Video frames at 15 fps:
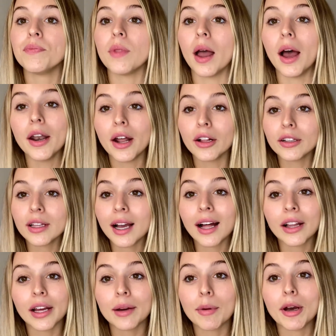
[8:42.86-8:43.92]
Another thing I
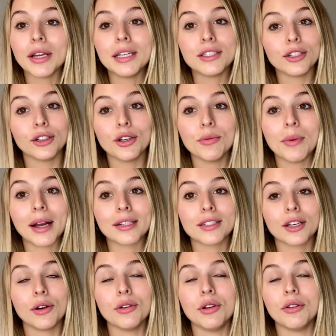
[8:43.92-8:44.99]
like about Eastern New
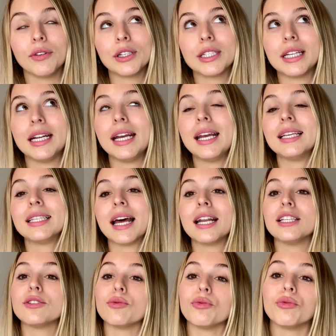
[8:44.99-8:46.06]
Mexico University is that
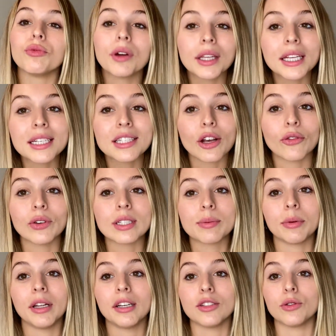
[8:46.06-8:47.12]
it's really
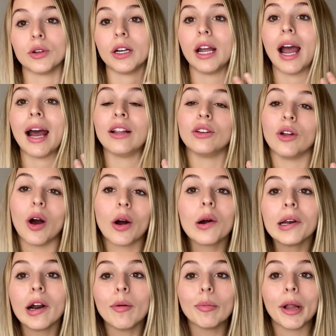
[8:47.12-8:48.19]
self-explanatory. I log
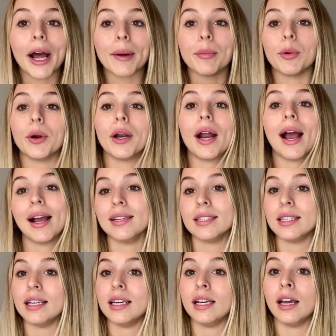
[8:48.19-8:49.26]
in on Blackboard, I
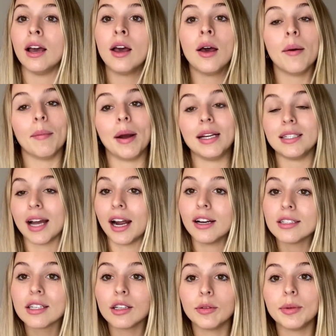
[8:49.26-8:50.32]
see my entire
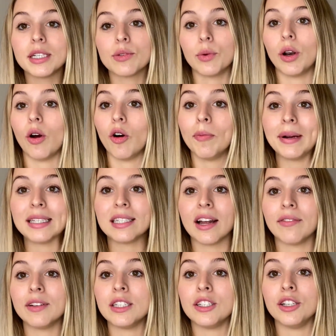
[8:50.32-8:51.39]
syllabus when all my
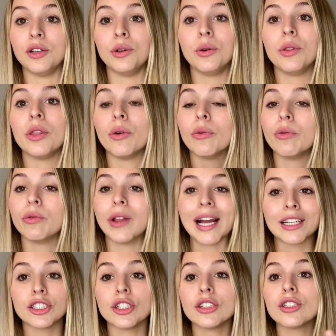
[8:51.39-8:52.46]
stuff is due. The
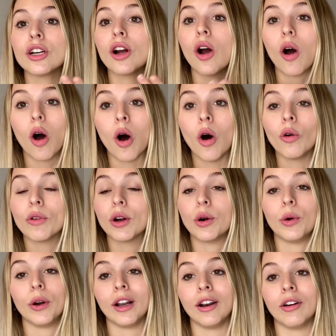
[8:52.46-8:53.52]
lectures are all
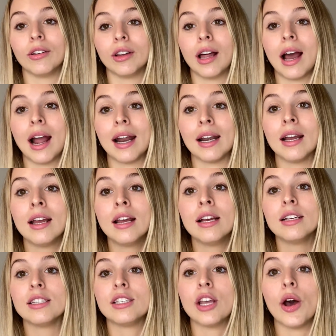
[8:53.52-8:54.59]
recorded online.
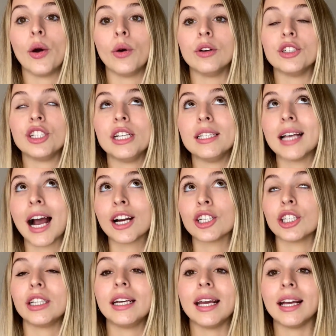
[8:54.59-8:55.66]
So she's
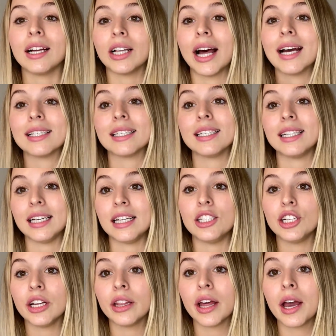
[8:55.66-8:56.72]
actually in class
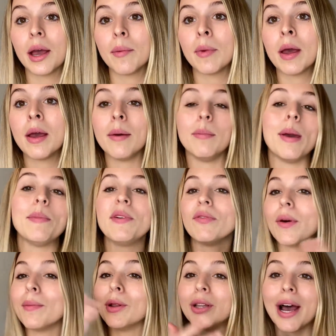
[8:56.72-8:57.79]
teaching them, maybe
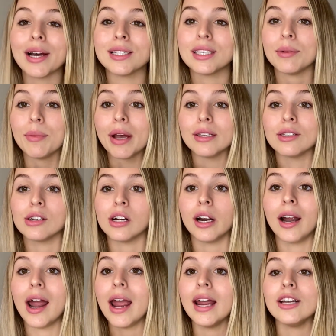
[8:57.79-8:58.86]
from a last
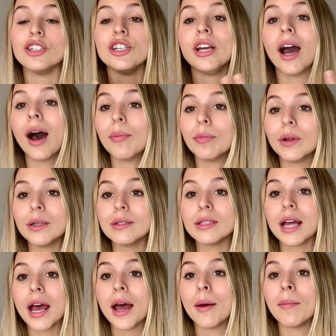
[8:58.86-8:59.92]
semester, and she uploads
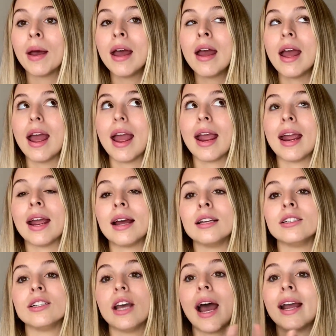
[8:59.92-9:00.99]
them,
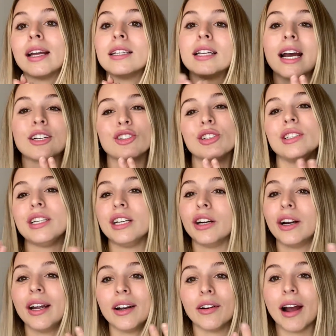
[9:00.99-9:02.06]
and I get to actually see her
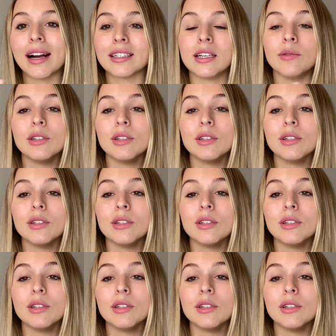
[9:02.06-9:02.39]
interacting with